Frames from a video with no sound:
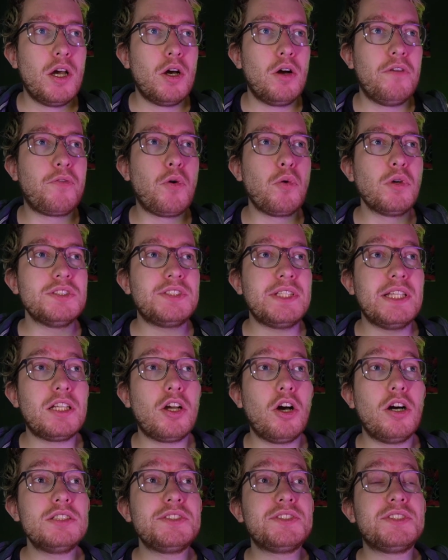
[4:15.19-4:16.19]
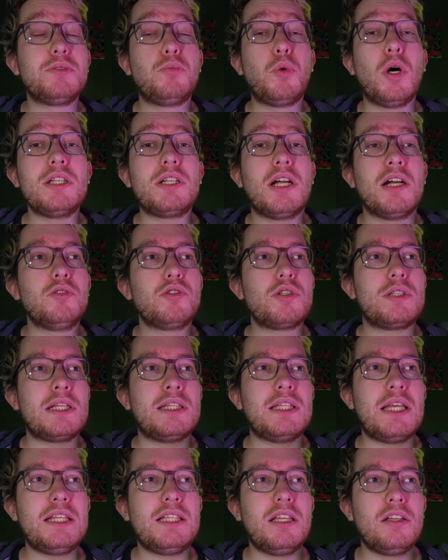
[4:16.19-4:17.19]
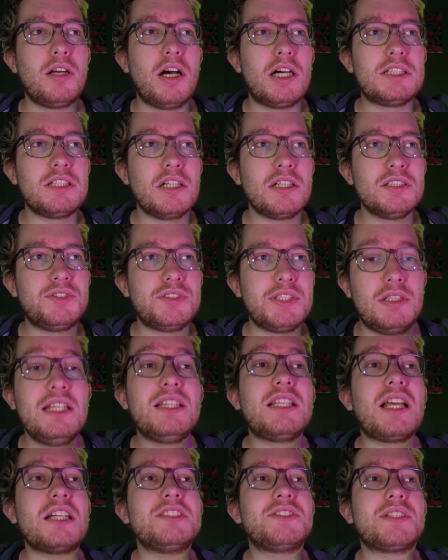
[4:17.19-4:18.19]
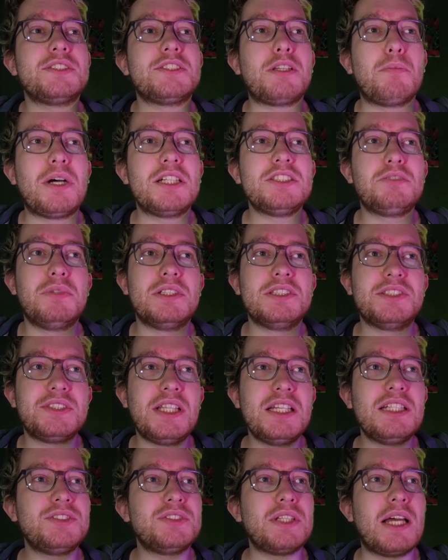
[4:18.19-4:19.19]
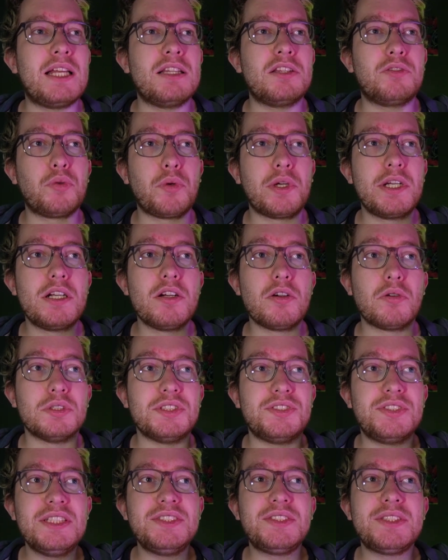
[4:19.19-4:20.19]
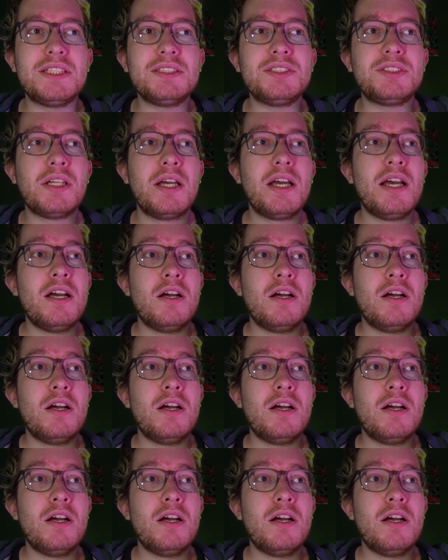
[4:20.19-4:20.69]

Of course, it costs $180, it has customizable sticks and trigger resistance,